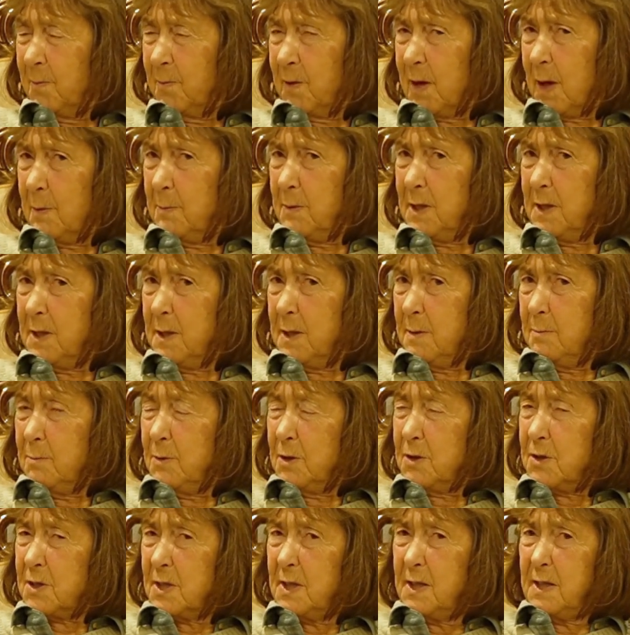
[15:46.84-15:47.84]
I mean, they
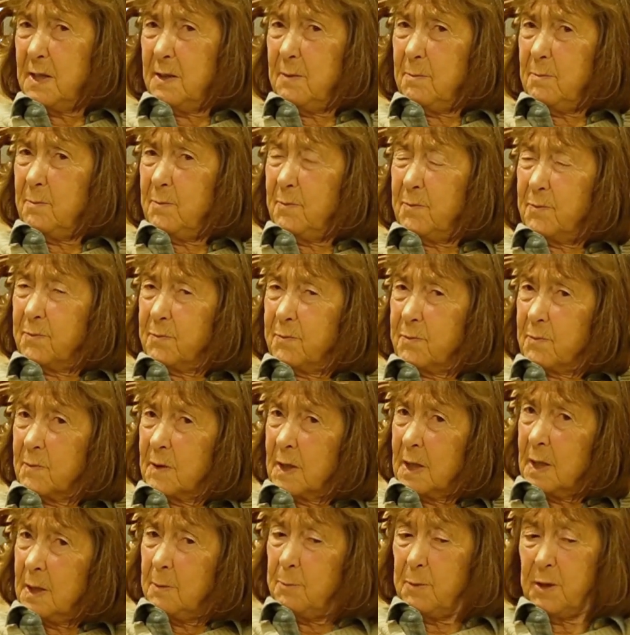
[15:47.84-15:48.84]
mostly,
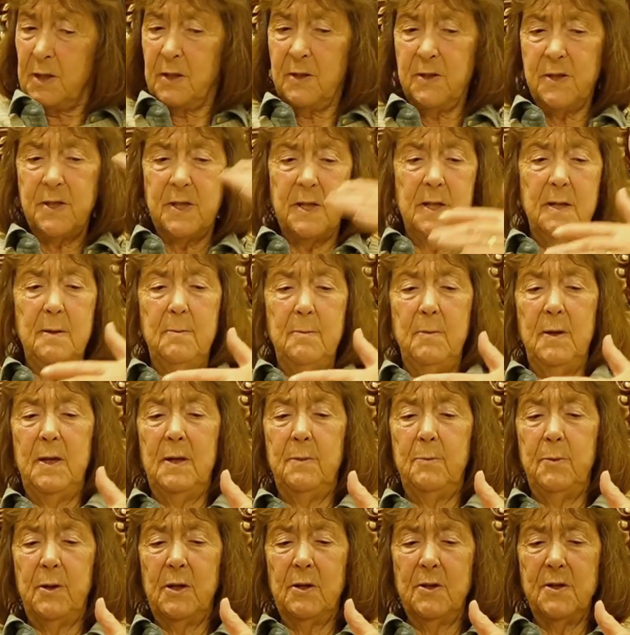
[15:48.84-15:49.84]
because
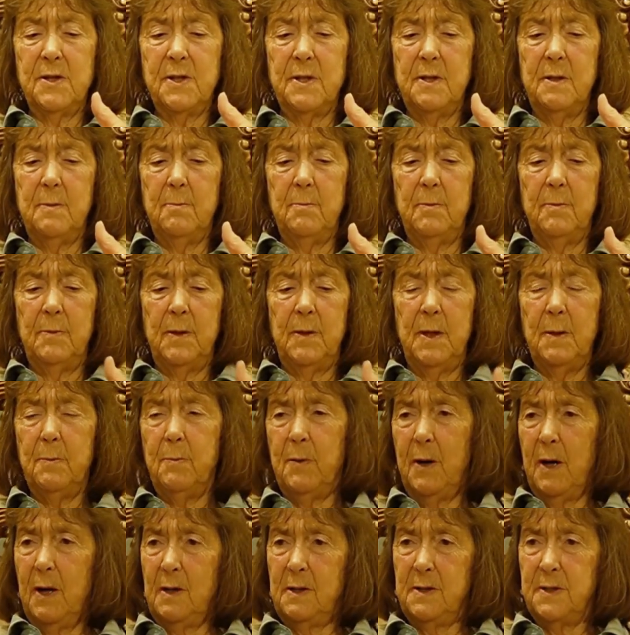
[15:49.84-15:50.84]

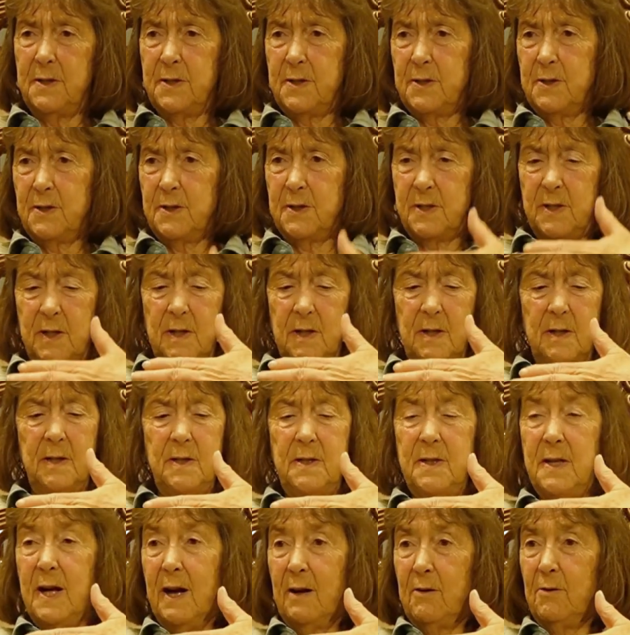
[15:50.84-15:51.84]
Nepal is just a
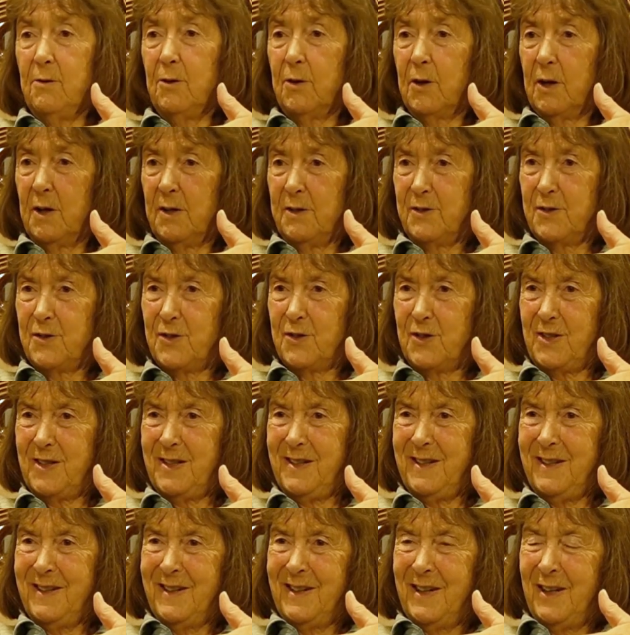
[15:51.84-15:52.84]
narrow
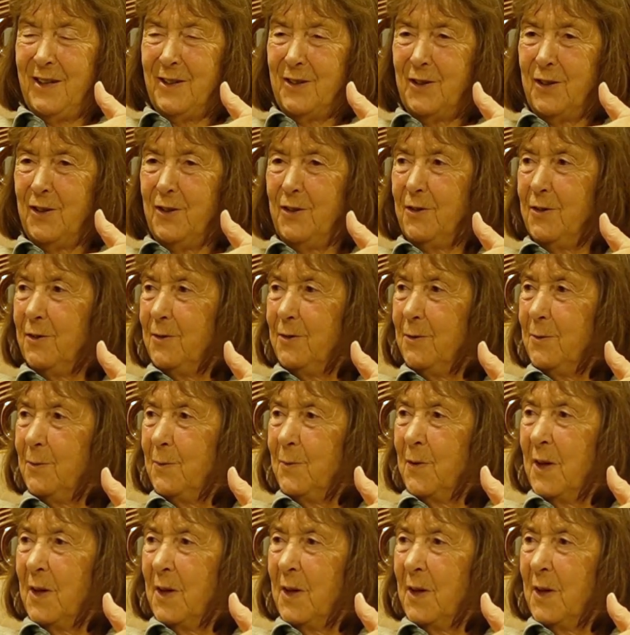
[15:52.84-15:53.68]
country, the